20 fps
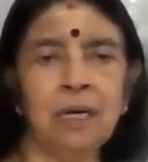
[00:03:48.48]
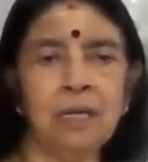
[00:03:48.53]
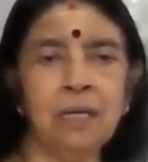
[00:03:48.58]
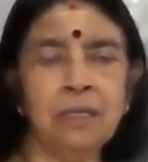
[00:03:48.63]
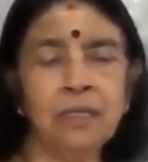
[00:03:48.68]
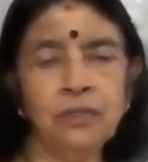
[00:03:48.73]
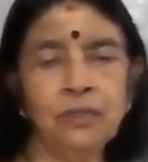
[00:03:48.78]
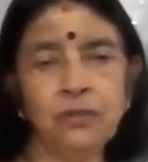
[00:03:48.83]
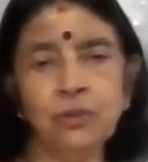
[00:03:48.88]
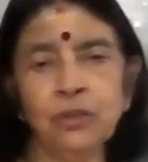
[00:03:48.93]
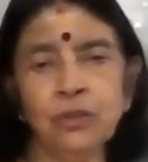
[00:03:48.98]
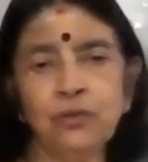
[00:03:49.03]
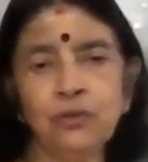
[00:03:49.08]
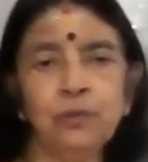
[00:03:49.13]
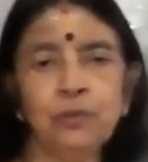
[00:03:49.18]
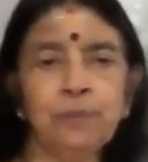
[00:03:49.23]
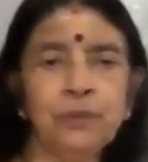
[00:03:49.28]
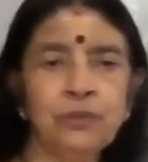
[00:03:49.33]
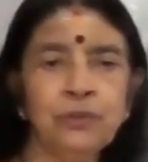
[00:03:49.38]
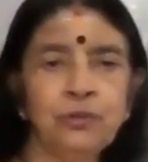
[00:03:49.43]
unless you are
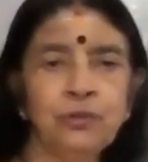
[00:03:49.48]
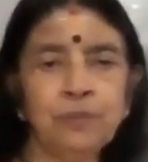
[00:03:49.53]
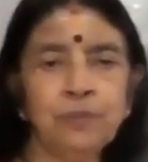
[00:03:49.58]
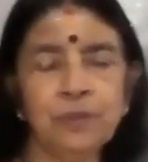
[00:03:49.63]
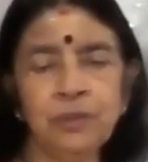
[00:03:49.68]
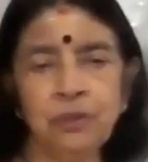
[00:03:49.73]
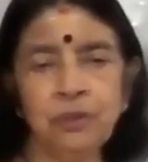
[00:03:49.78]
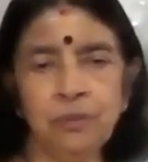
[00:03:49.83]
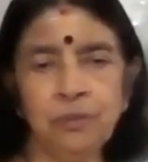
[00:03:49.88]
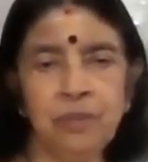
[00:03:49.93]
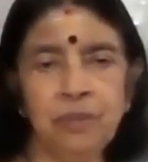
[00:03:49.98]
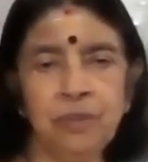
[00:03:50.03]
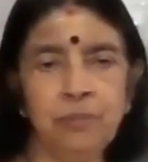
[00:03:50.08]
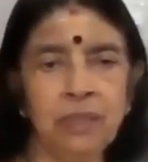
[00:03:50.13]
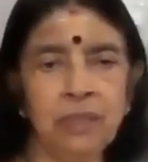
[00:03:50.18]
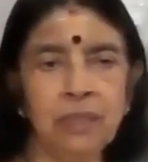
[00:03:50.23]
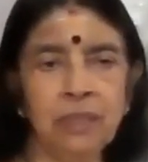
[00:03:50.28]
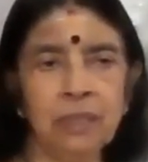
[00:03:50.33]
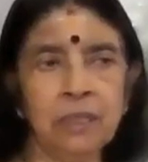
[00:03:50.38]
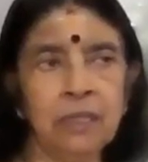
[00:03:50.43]
super, super human
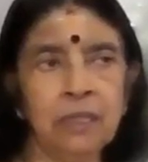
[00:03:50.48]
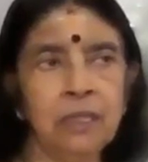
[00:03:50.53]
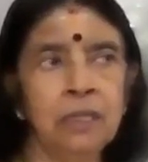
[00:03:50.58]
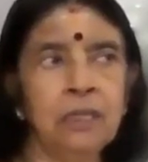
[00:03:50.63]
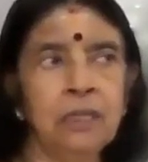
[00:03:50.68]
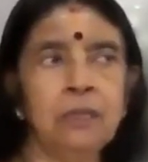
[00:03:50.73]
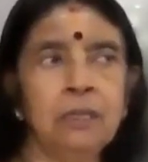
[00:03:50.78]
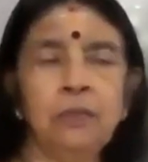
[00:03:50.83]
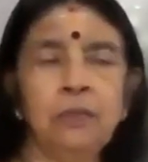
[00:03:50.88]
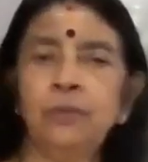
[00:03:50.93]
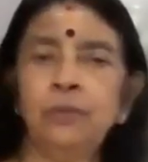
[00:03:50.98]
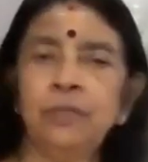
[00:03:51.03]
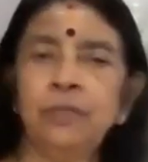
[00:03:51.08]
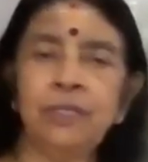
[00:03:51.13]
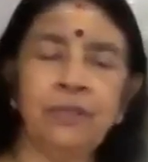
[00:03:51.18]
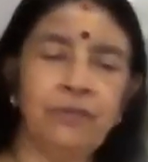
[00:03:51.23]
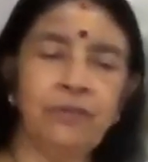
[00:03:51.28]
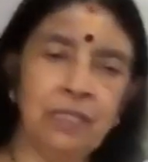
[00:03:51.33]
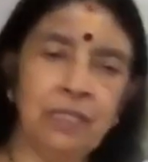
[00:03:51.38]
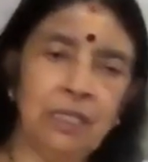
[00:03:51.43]
being, you would
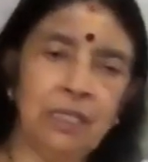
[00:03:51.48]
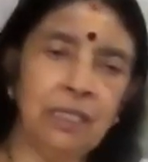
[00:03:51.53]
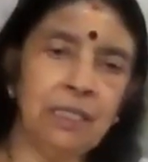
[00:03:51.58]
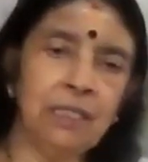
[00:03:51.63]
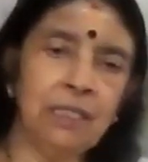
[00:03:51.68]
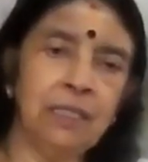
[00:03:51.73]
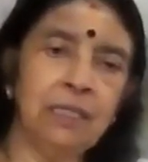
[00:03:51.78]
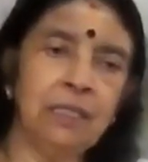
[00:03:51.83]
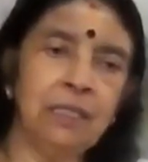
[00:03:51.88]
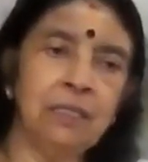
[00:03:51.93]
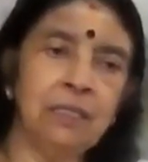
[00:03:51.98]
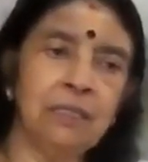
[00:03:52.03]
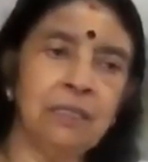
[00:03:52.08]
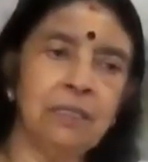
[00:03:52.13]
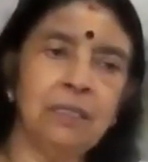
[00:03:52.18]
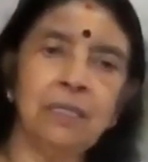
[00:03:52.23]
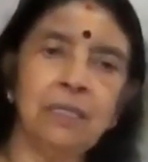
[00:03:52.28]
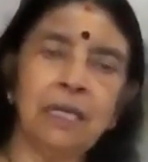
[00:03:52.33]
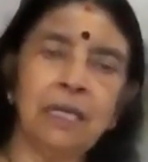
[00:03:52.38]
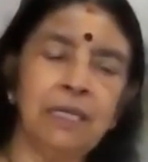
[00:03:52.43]
definitely need
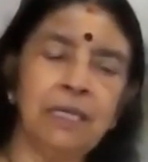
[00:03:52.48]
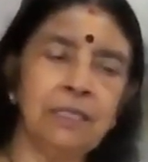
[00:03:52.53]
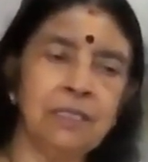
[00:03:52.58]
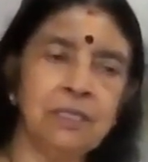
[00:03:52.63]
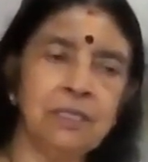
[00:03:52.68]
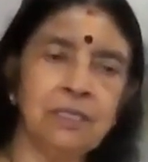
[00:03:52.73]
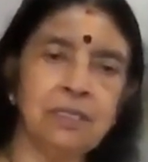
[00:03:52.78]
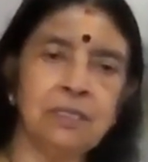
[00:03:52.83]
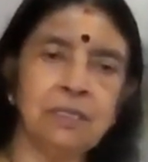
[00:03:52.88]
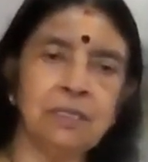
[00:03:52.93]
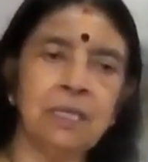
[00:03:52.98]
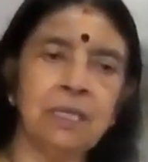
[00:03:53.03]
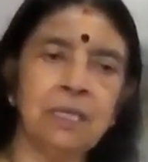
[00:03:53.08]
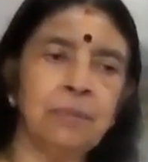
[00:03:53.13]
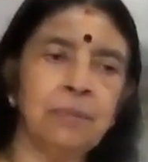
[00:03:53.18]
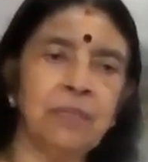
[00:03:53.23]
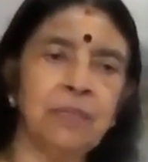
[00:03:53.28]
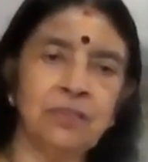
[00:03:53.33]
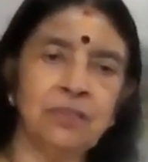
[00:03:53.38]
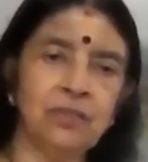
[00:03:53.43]
the guidance
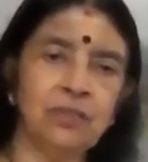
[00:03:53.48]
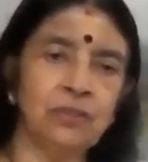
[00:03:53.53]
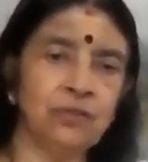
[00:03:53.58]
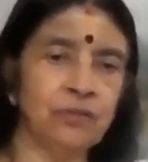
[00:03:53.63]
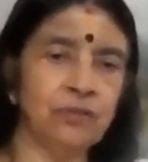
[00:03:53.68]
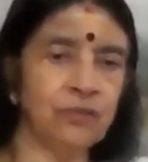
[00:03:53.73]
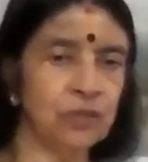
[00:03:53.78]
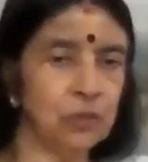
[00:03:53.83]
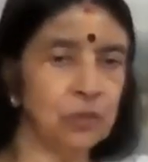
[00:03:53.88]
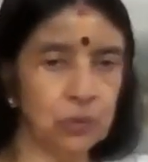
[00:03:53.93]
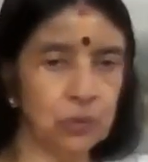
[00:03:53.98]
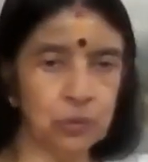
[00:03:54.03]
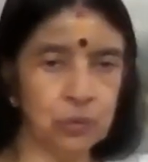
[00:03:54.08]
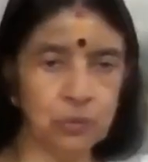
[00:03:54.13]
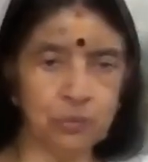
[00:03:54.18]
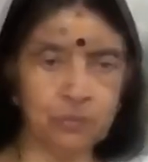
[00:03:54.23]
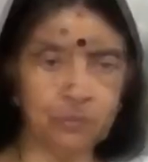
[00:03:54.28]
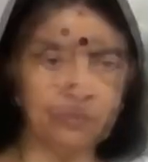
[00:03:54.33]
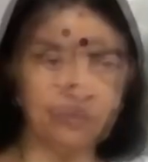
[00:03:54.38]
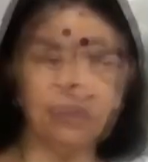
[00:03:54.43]
and blessings of the Guru.
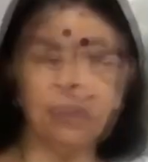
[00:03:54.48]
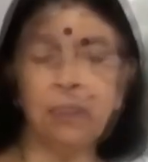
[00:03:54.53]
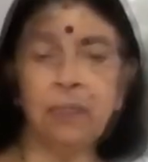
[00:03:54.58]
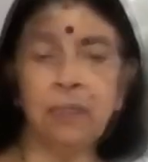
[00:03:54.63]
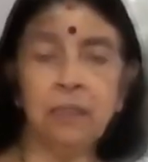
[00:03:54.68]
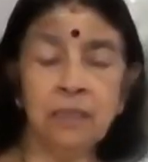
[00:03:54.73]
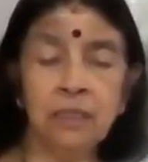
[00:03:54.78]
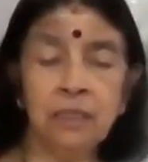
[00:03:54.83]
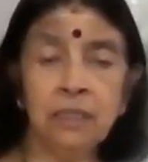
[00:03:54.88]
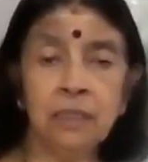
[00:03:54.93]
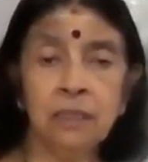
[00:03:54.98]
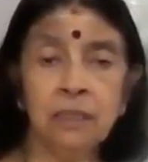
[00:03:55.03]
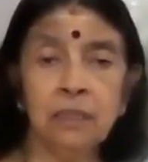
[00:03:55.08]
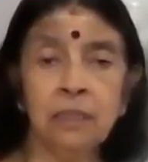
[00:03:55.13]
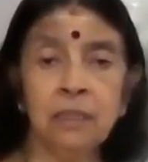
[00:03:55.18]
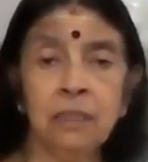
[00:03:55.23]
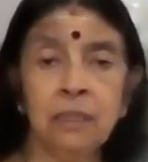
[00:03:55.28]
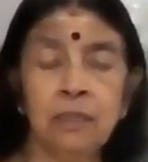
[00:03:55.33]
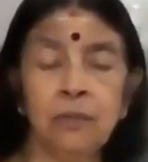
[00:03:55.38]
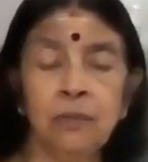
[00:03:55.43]
Learning,
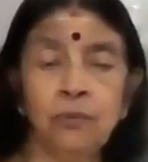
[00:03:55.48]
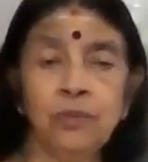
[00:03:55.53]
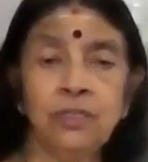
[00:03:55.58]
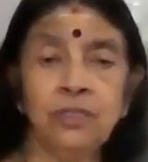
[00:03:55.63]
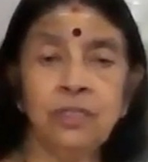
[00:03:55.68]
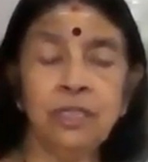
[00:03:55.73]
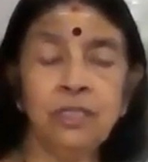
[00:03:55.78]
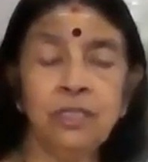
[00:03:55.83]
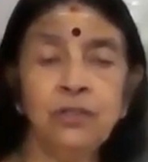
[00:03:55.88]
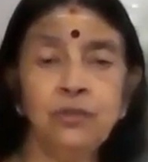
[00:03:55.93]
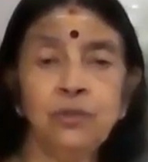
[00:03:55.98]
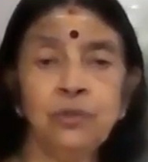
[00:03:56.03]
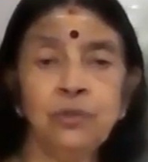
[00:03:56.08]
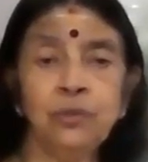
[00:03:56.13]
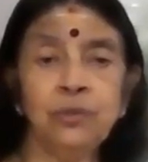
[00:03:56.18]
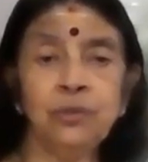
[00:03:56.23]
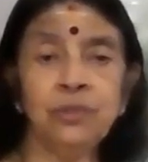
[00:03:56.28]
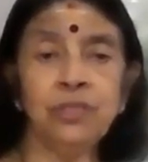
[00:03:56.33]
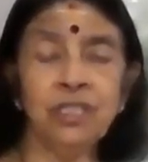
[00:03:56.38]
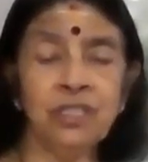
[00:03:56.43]
which leads
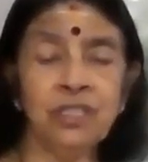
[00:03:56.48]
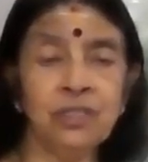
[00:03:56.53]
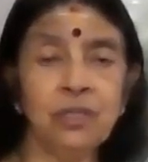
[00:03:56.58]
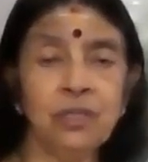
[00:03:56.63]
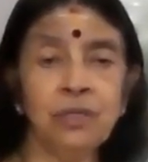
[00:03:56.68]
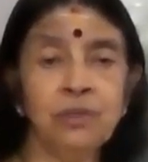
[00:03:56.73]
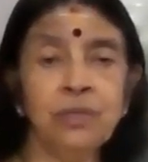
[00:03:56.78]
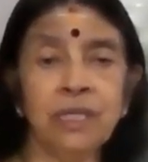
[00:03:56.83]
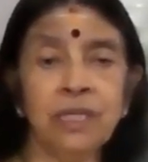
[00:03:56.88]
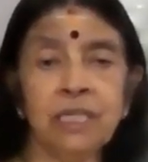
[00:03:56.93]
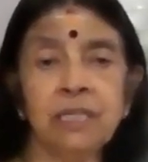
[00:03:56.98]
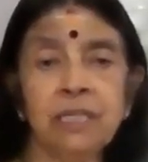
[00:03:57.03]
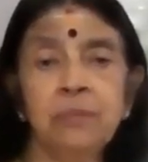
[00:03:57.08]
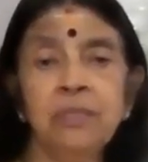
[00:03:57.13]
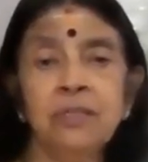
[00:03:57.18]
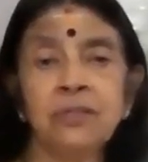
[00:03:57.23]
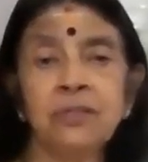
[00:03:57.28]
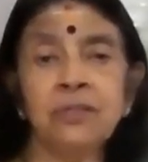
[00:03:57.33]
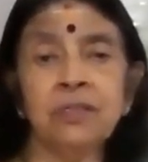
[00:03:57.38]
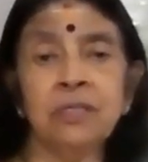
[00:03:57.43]
you just not to
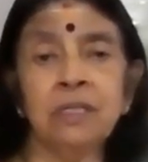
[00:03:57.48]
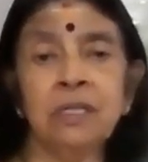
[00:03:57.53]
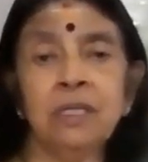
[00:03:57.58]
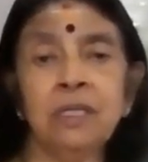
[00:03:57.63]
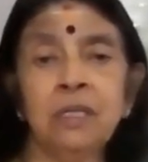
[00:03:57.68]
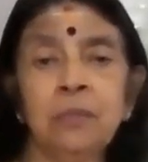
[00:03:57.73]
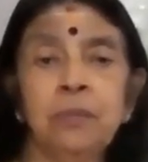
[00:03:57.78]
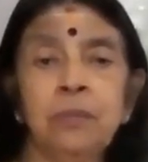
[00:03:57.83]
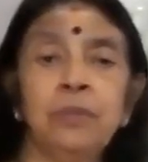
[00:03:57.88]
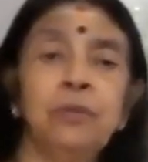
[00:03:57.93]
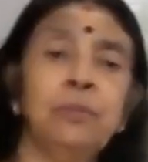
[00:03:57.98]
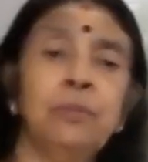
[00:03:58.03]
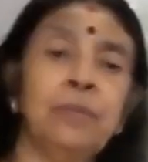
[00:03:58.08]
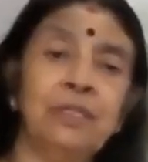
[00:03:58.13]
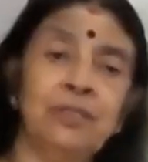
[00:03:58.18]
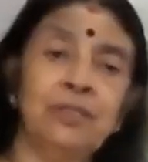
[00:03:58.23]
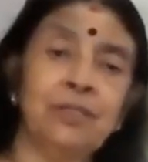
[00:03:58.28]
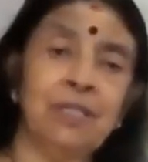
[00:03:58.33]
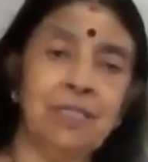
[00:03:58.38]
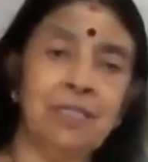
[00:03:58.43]
academics, but to
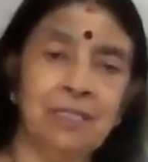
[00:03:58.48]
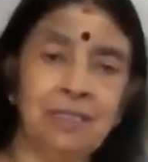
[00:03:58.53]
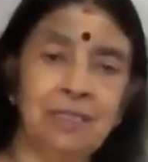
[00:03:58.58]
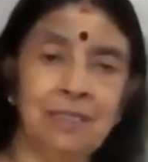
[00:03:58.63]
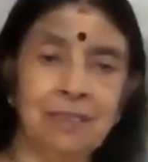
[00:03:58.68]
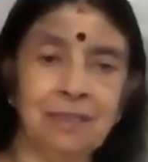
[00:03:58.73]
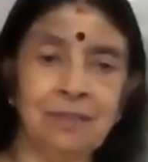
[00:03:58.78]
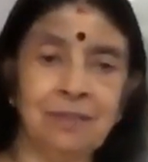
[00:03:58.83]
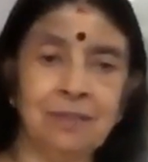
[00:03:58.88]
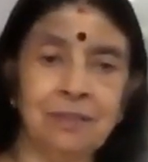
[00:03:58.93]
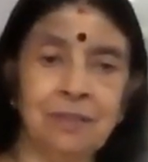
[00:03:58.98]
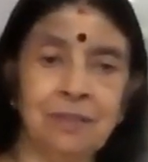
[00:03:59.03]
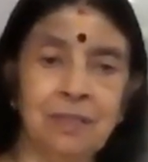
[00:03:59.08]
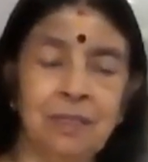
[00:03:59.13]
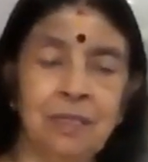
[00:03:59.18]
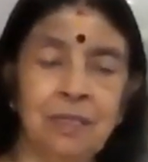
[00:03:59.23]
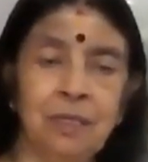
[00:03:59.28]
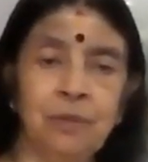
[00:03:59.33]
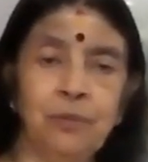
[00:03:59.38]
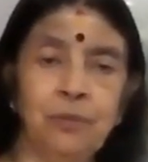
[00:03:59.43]
much greater things,
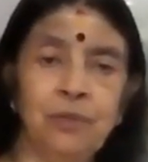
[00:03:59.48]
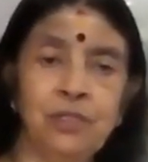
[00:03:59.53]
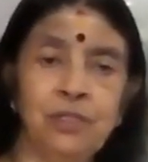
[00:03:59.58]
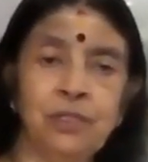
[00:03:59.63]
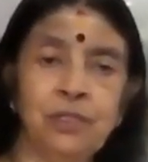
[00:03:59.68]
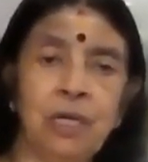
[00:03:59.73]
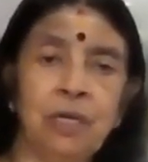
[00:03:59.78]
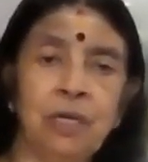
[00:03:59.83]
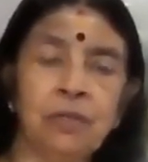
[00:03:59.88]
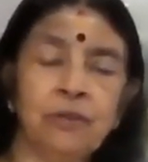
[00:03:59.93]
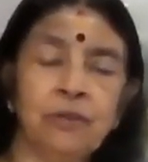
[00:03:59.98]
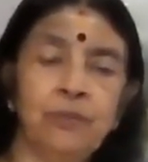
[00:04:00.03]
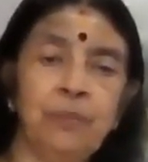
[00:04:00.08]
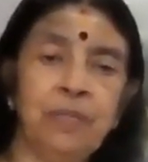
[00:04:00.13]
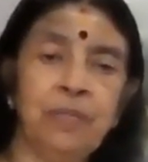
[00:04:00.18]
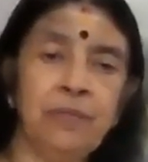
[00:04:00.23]
which are of